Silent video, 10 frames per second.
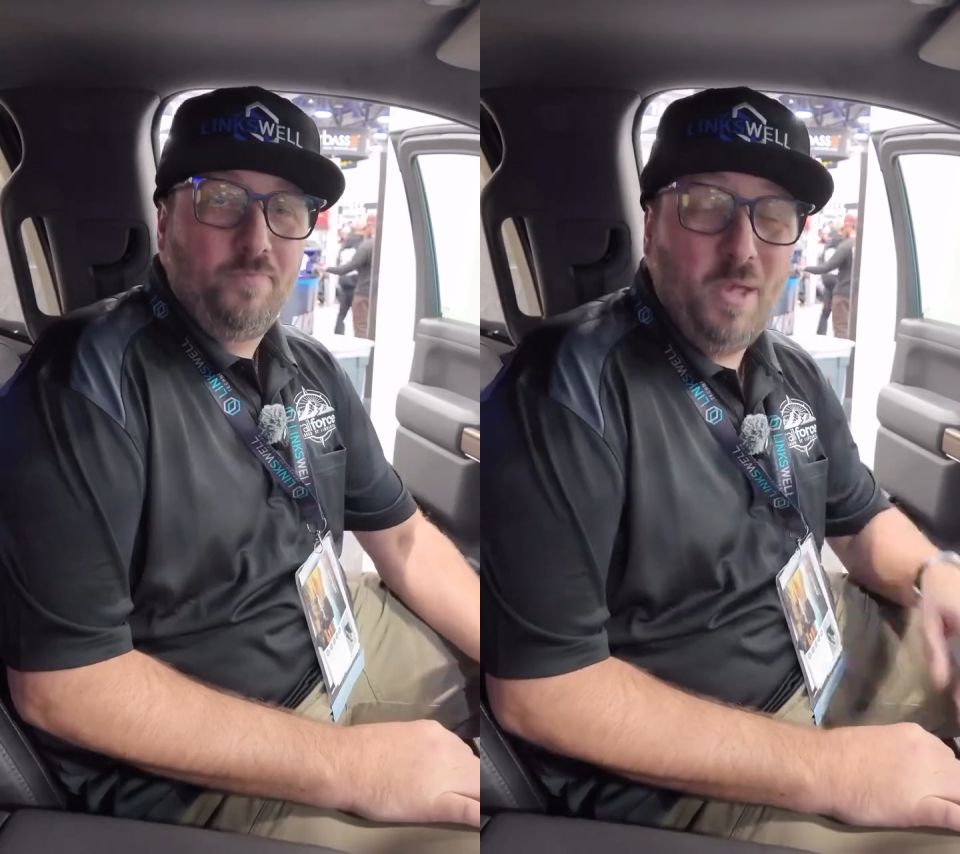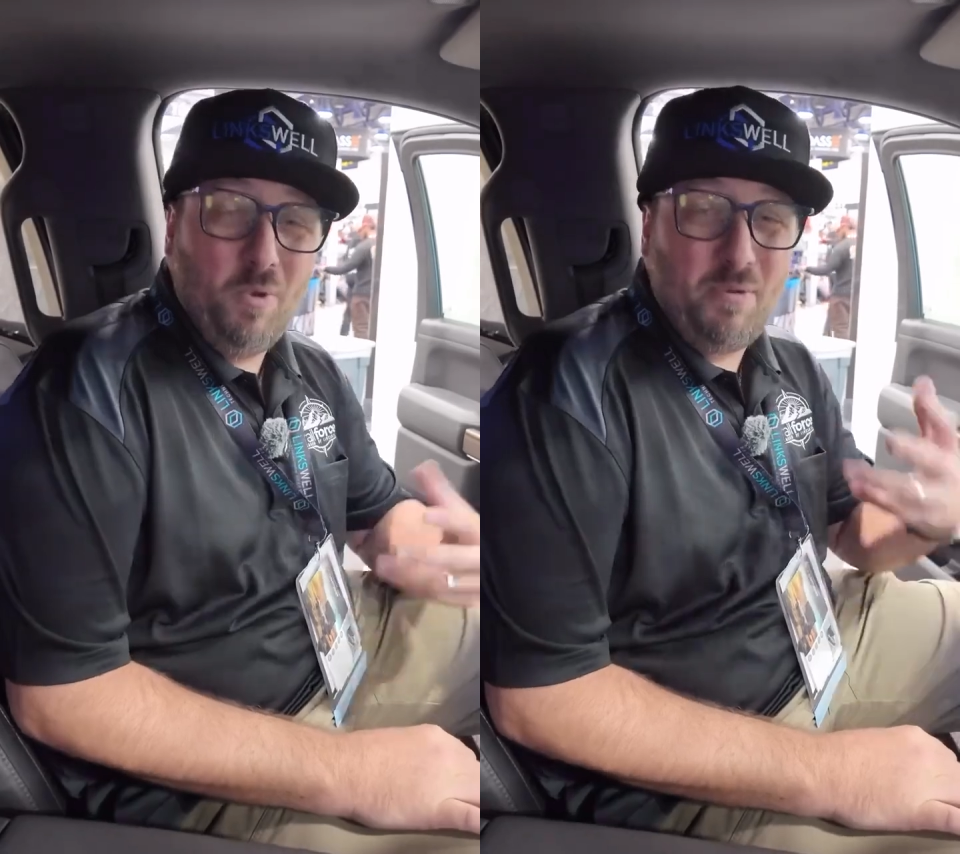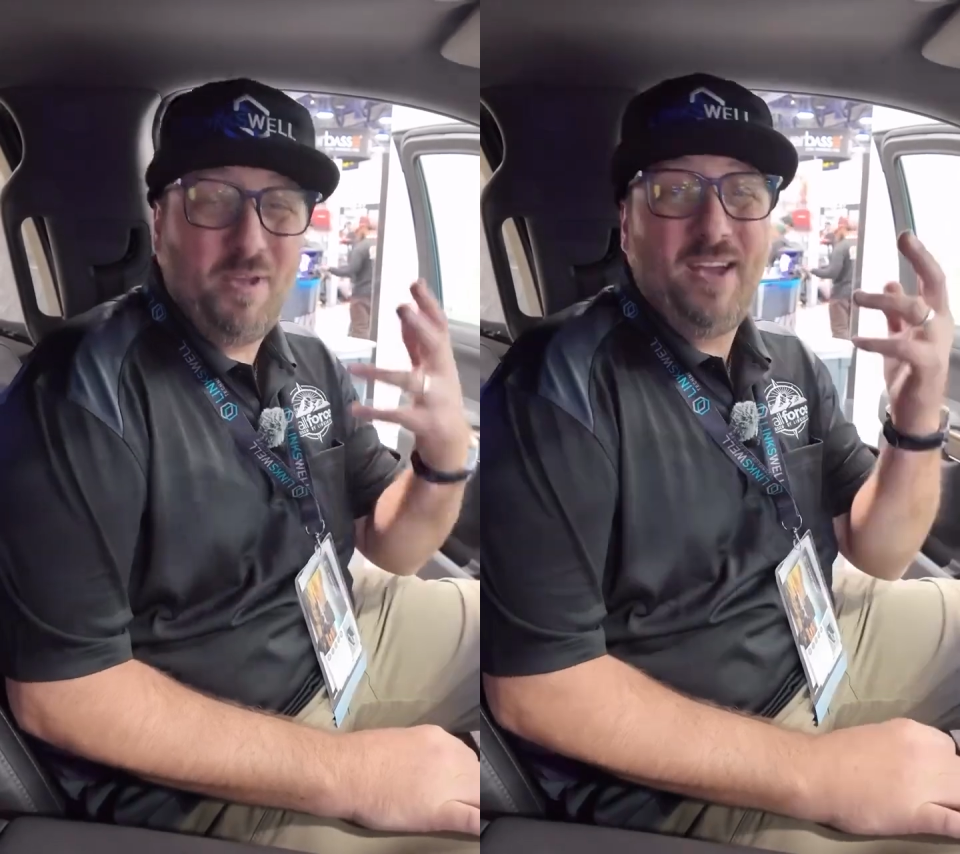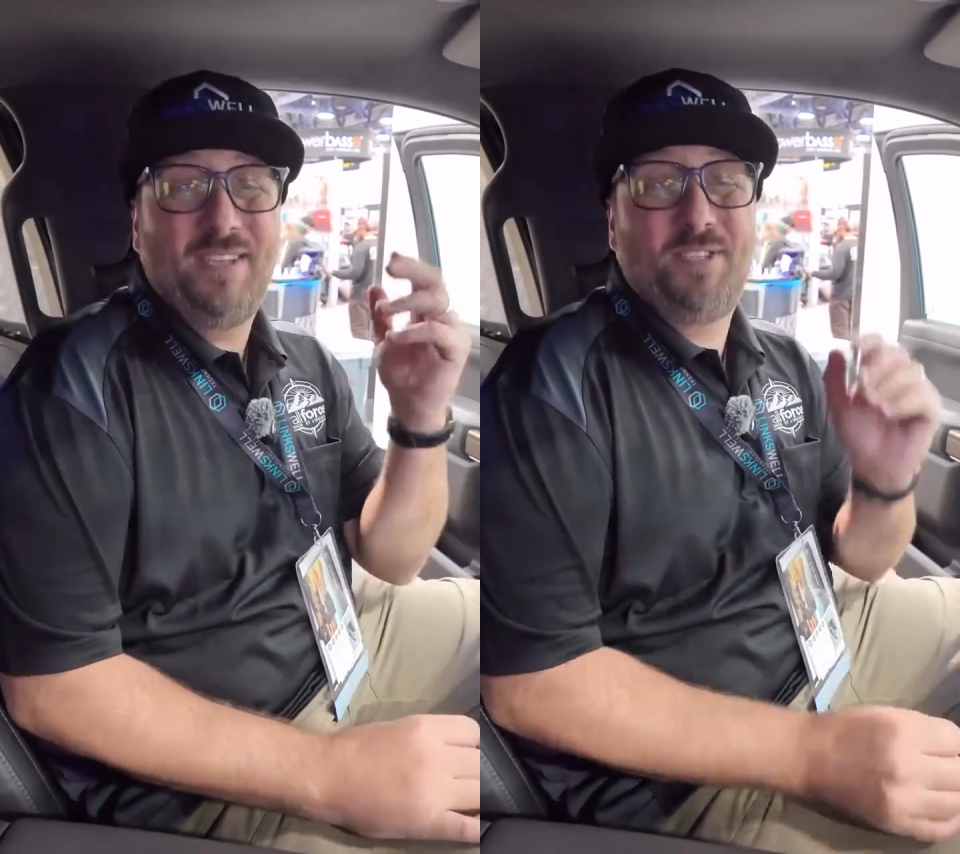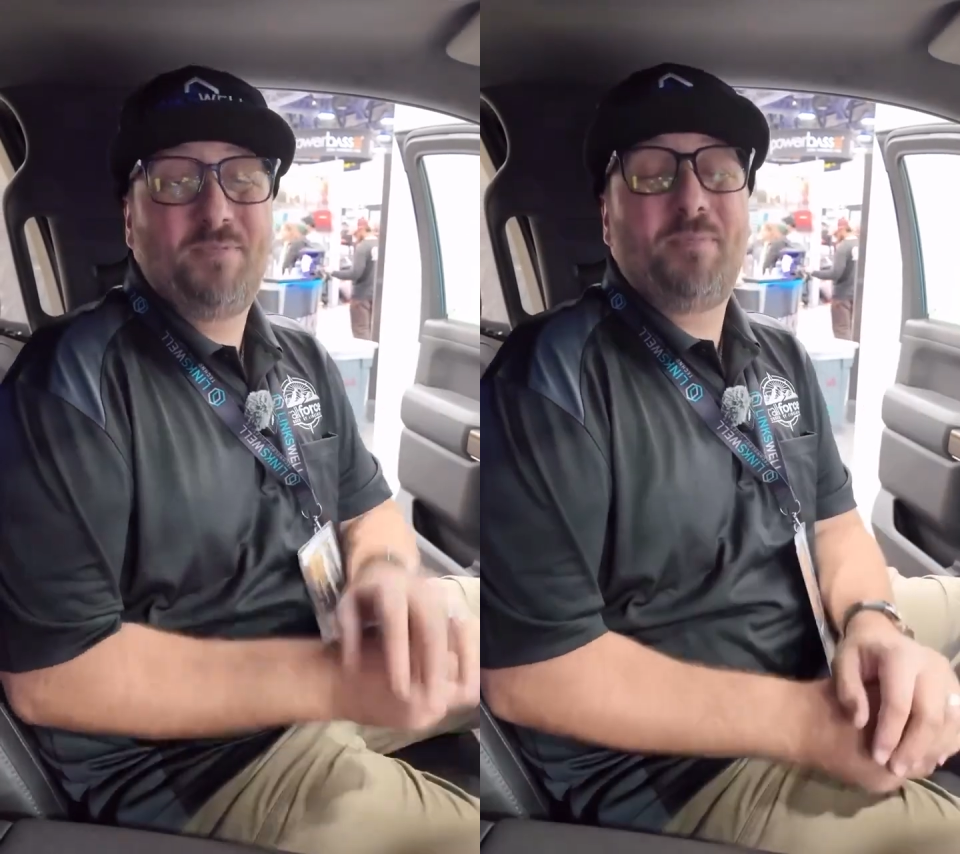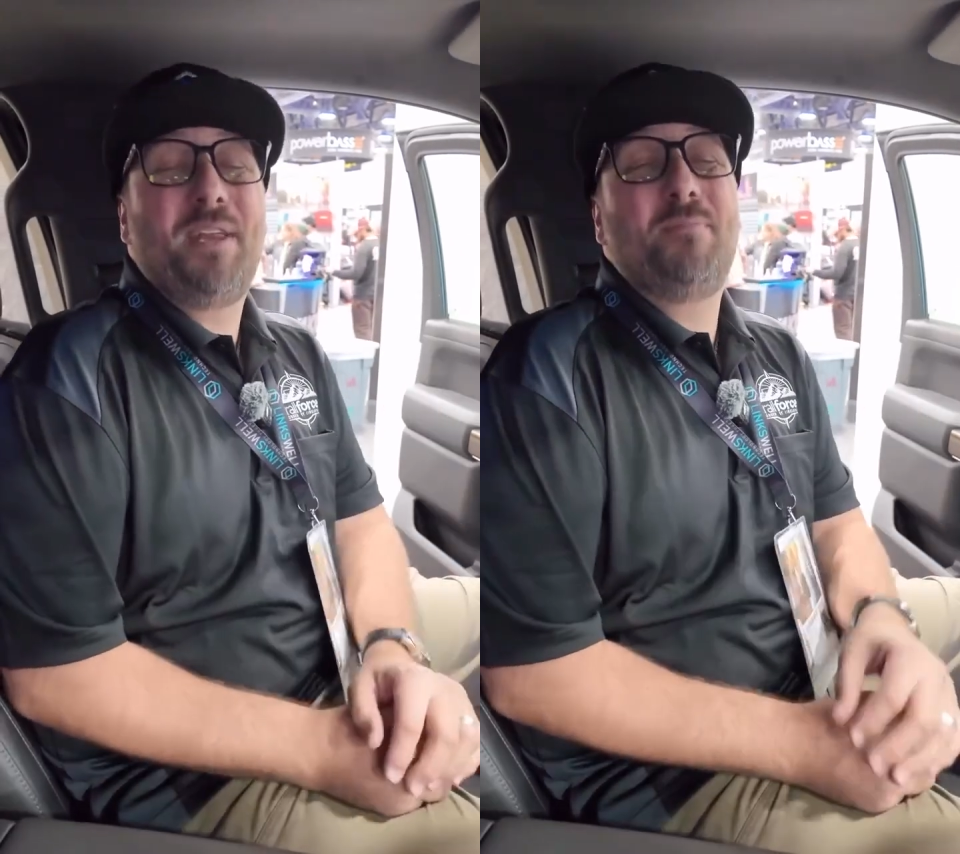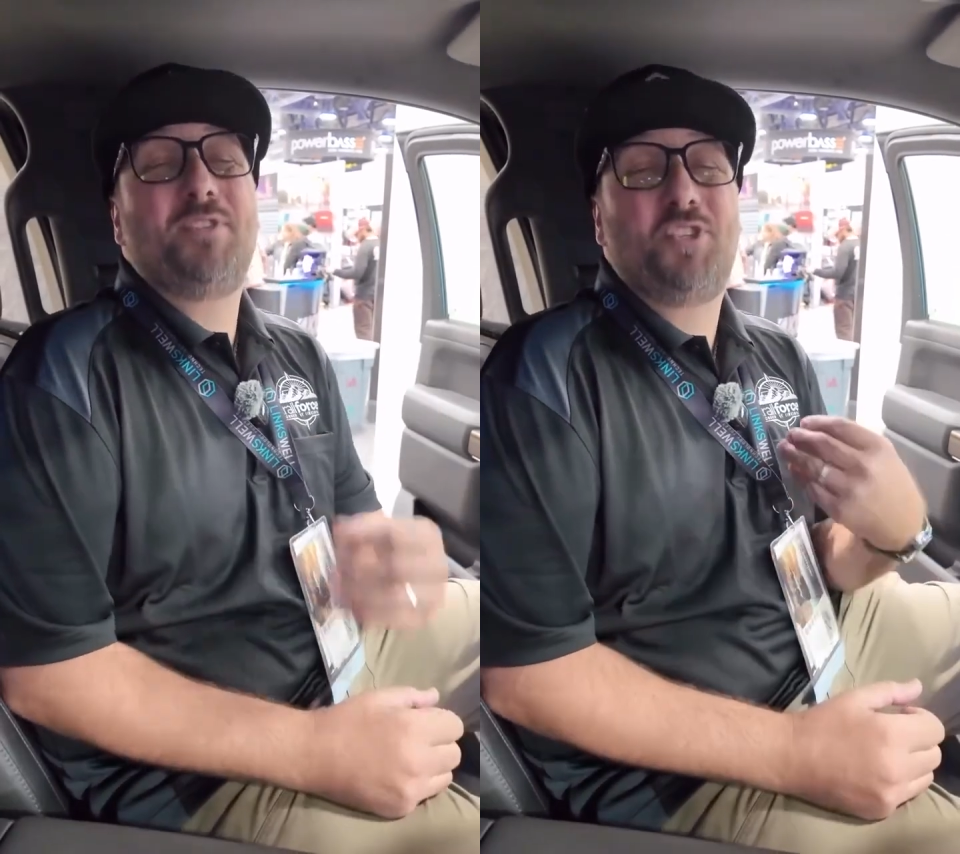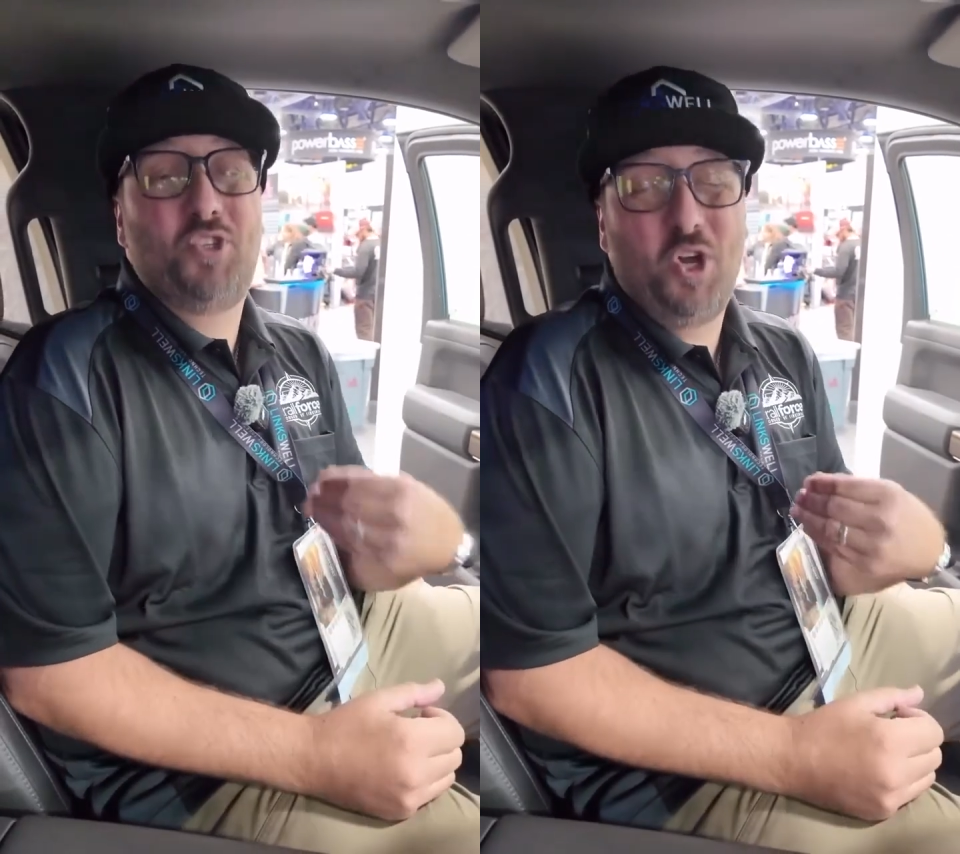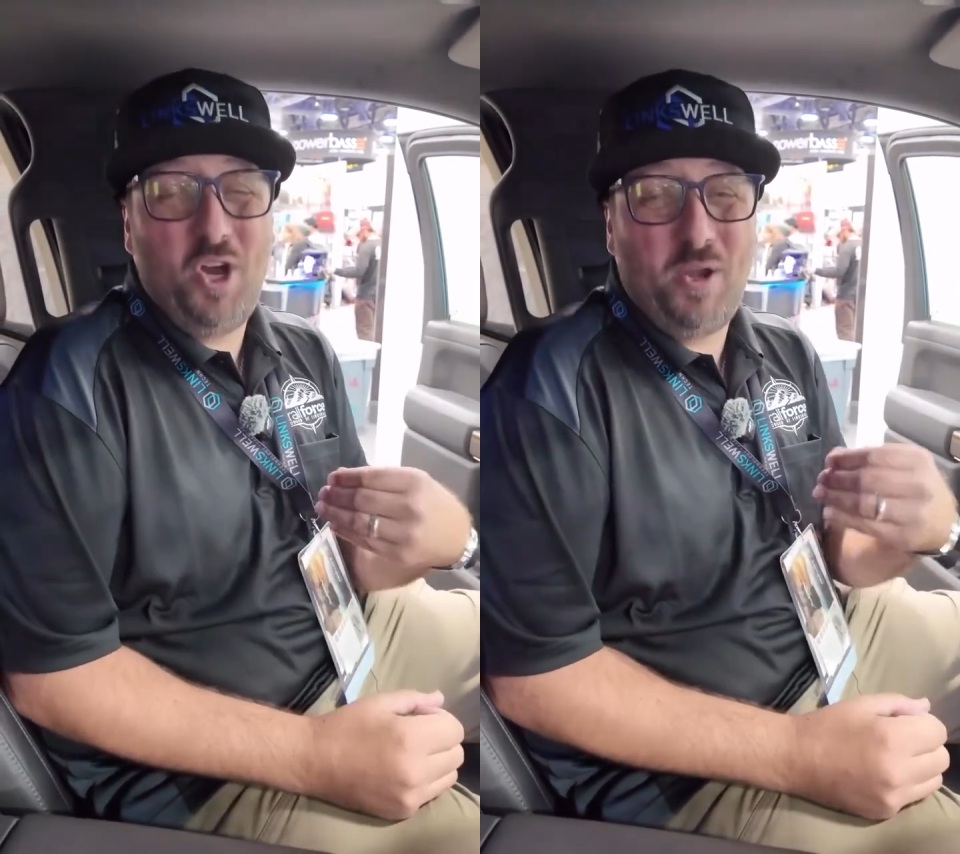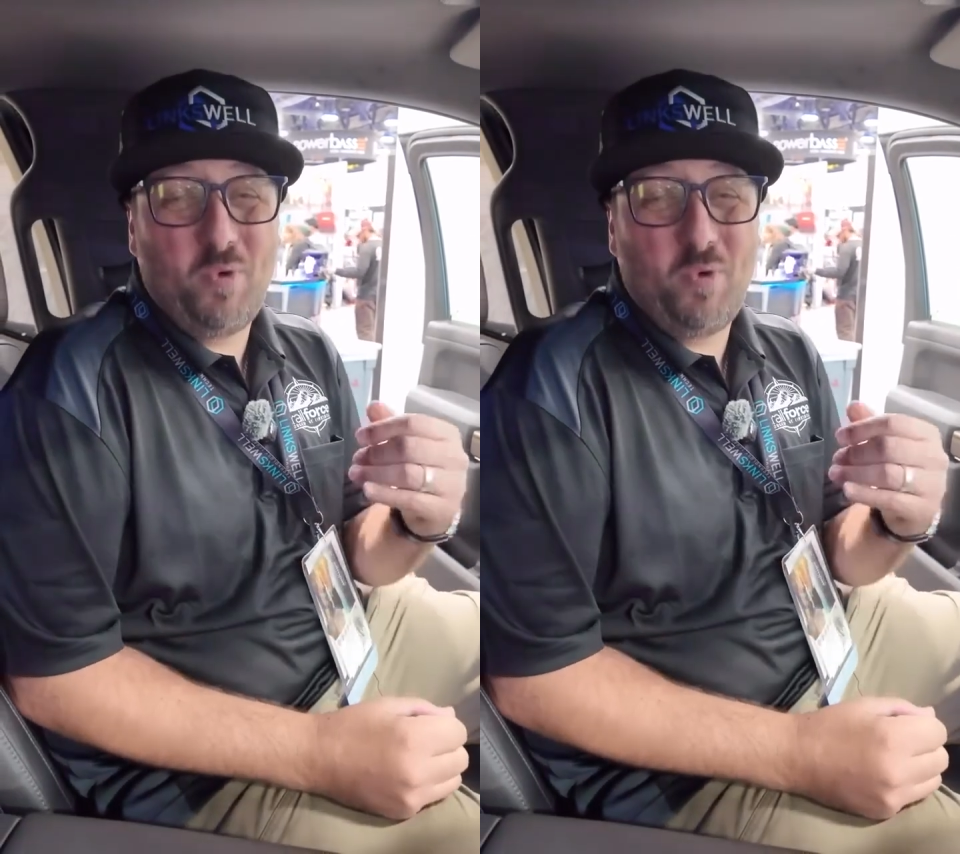Yeah, what up, guys? My name is John.